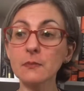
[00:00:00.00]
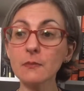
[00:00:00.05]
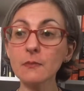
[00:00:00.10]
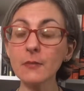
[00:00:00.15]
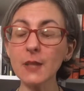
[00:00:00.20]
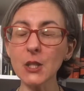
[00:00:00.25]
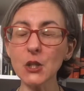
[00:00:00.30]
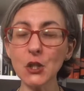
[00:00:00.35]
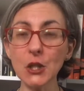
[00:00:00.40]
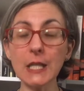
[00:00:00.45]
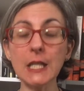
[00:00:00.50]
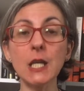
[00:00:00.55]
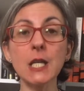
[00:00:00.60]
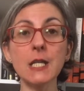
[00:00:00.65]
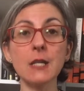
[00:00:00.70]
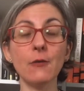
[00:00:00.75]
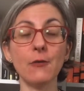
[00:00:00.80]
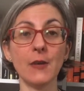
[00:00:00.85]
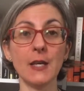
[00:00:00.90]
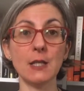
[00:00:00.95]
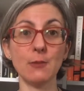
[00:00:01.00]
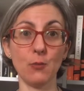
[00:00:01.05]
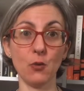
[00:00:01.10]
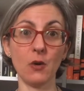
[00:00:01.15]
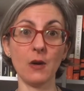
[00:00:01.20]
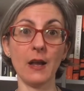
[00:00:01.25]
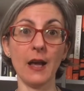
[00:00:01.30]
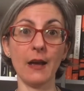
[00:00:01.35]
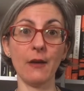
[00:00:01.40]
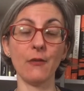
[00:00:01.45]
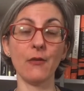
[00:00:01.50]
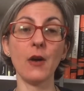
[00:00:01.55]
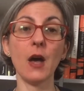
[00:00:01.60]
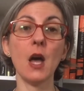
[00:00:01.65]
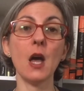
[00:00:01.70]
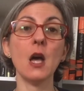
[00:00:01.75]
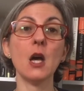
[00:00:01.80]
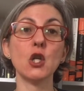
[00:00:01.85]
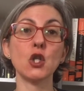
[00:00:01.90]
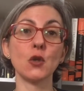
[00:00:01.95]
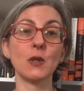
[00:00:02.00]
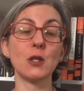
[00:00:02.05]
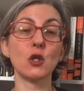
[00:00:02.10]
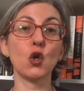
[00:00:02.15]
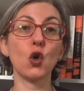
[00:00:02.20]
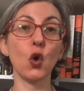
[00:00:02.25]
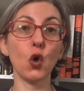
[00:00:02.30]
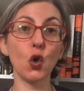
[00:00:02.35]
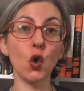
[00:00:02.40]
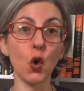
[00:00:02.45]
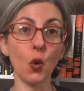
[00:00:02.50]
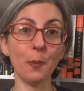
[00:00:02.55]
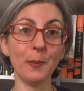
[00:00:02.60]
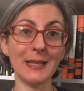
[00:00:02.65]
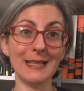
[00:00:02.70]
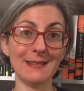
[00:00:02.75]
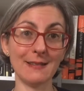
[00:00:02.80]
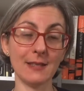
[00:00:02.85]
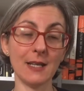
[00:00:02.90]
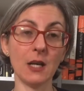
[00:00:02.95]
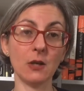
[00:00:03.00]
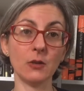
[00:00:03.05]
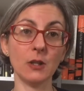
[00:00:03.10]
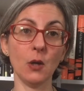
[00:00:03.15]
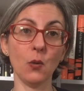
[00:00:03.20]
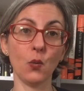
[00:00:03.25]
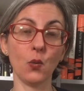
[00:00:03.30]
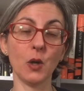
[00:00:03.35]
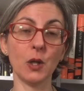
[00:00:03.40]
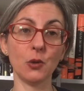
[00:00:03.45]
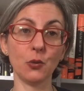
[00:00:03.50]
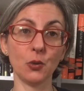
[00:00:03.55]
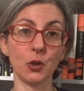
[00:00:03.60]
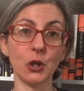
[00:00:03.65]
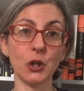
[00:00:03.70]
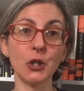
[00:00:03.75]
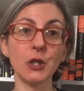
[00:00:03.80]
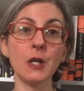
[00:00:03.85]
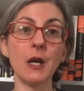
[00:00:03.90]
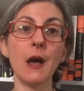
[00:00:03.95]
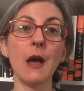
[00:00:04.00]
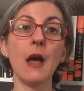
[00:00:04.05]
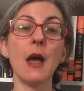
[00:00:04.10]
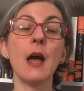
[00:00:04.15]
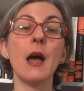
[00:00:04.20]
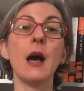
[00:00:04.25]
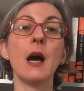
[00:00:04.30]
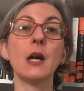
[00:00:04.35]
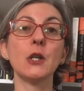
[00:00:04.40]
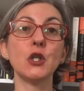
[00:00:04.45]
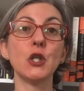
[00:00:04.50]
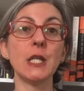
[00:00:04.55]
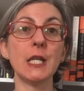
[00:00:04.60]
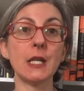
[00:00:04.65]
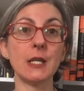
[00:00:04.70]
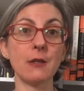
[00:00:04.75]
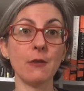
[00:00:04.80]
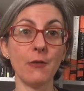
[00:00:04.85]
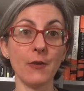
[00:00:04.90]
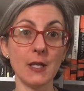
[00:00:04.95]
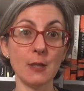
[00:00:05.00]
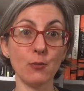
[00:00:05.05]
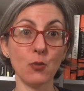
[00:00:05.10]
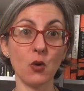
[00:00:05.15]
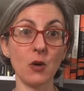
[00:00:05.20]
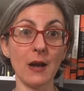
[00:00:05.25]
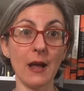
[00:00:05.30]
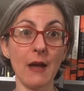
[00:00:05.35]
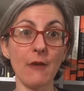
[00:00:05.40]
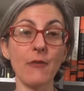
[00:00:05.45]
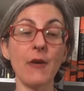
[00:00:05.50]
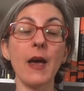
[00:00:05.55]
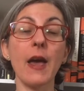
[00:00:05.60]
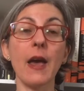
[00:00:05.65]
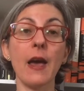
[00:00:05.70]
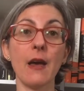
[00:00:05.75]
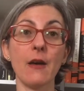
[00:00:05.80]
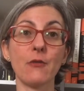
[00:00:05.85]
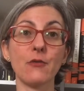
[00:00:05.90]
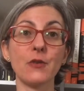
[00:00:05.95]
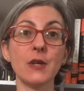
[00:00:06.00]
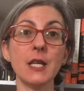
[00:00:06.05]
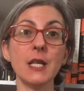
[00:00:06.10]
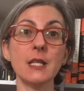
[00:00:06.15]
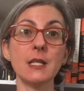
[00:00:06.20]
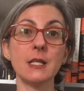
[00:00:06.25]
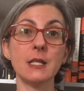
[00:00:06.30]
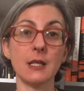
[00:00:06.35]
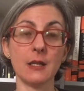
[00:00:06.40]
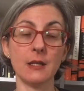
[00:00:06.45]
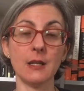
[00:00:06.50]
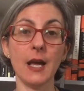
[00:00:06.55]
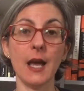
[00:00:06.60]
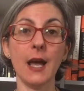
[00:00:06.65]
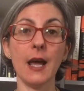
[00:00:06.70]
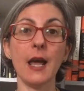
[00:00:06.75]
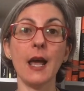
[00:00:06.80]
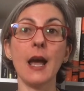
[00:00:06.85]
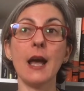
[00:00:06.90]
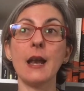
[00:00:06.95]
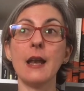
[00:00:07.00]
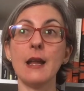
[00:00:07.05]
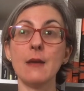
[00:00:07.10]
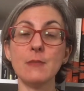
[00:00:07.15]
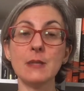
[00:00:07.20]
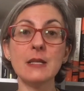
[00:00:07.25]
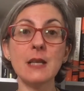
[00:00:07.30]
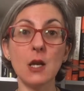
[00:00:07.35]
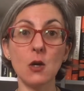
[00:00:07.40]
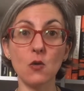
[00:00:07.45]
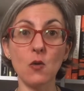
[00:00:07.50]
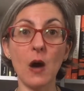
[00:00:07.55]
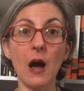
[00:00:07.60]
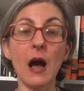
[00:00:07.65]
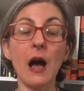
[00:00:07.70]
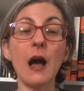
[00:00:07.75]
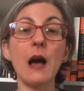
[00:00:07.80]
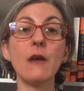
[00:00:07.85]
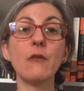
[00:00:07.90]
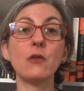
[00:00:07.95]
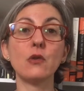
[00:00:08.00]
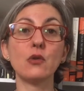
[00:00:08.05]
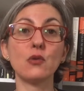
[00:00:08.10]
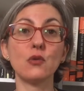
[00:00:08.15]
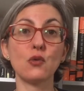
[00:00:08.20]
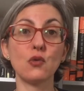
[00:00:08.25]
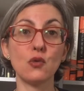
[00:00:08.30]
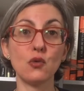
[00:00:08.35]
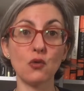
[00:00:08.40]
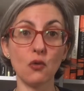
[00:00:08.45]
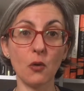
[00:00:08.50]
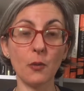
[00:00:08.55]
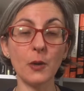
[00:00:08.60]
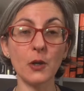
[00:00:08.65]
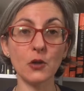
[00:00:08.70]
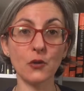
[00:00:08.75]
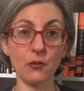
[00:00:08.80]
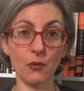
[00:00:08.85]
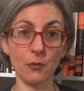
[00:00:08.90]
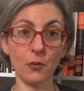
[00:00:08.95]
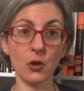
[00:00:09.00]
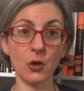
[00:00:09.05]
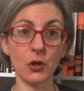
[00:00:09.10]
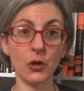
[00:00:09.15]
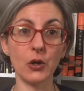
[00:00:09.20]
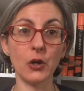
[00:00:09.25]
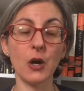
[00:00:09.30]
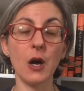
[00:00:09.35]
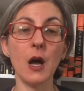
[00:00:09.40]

She does a Facebook Live. So it's Cocoa Bean Town in one word. She does a Facebook Live every Sunday. And let me tell you, I have learned so much from her.